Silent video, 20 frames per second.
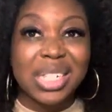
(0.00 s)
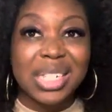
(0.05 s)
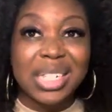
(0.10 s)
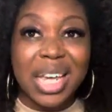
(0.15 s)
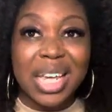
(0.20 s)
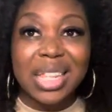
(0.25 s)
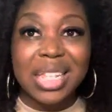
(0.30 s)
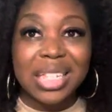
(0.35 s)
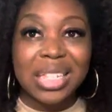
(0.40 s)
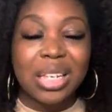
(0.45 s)

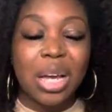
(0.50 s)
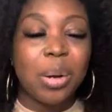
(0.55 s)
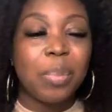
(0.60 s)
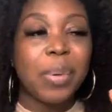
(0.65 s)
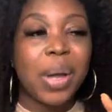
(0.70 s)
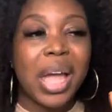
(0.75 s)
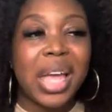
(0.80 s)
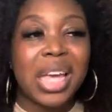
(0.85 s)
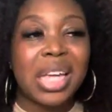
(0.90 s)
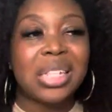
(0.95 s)
set this up
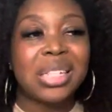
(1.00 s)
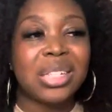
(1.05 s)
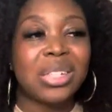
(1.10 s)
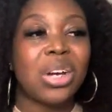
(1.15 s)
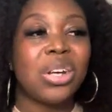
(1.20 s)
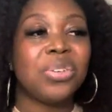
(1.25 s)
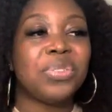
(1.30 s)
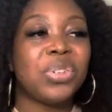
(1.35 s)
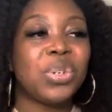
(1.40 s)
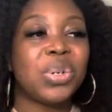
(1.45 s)

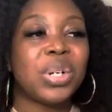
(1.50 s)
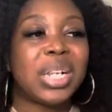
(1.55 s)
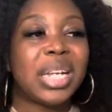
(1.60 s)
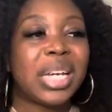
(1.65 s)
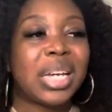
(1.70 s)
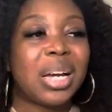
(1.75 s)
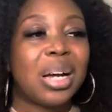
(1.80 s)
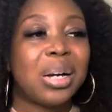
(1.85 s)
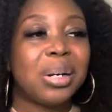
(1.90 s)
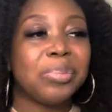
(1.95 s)
inside of your
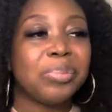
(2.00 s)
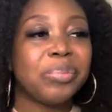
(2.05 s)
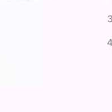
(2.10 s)
ClickUp.